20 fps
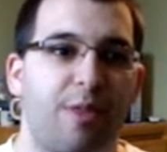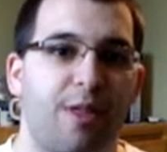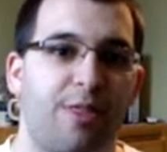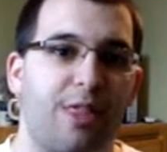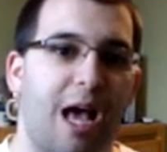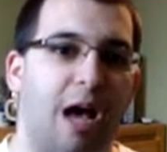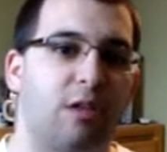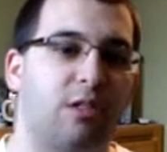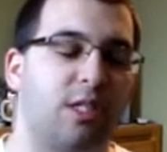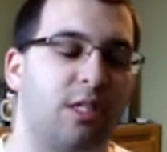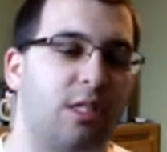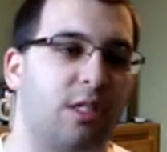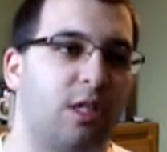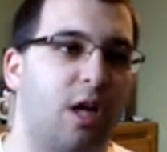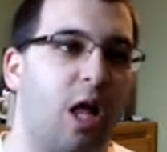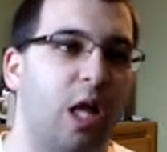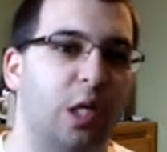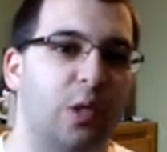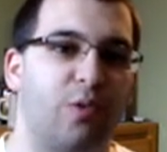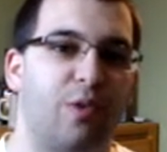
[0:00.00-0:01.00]
thousands of
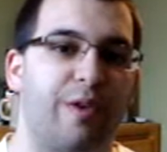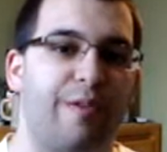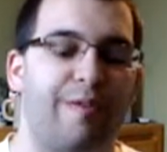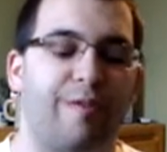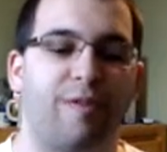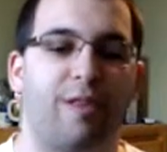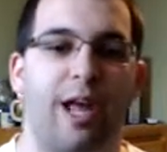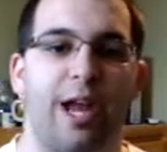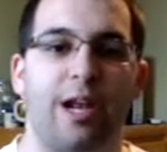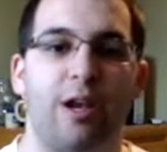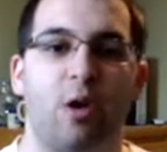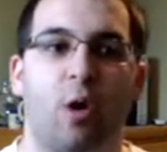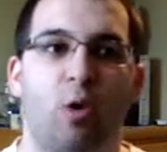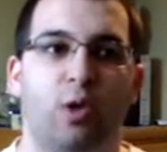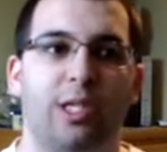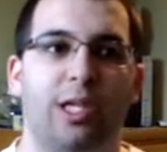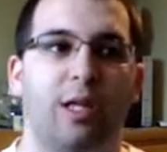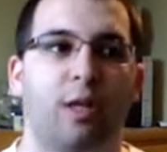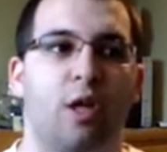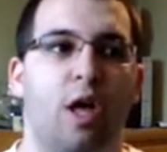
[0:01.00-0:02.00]
dollars for your flight and
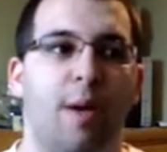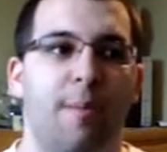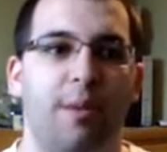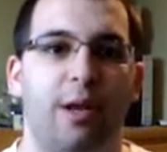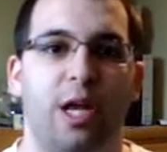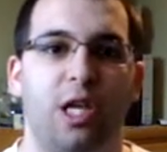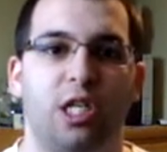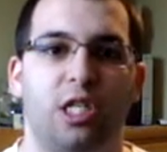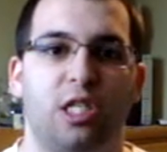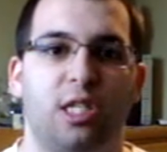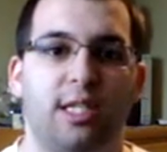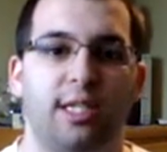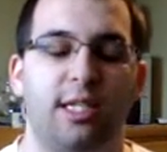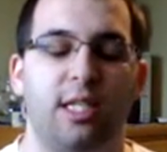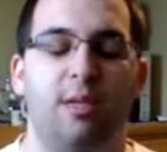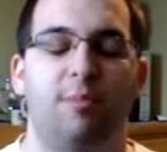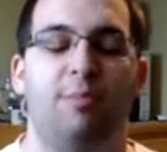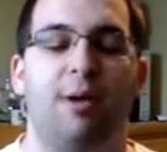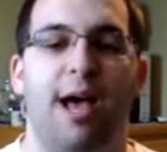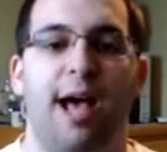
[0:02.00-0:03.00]
hotel accommodations and
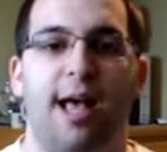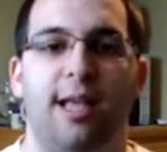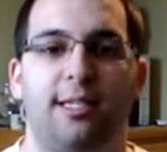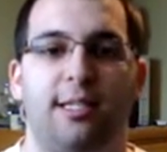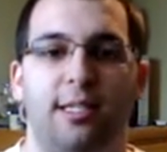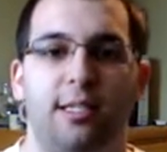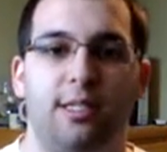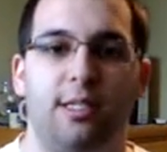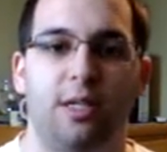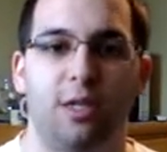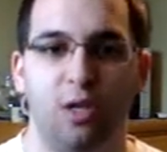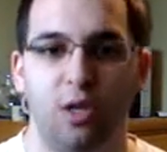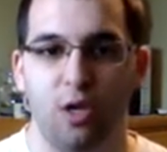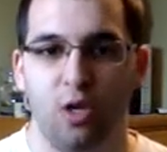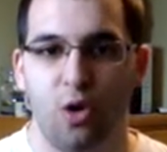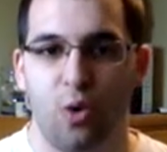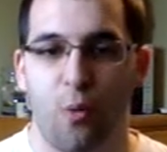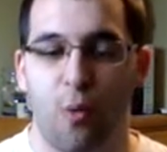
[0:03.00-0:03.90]
team passes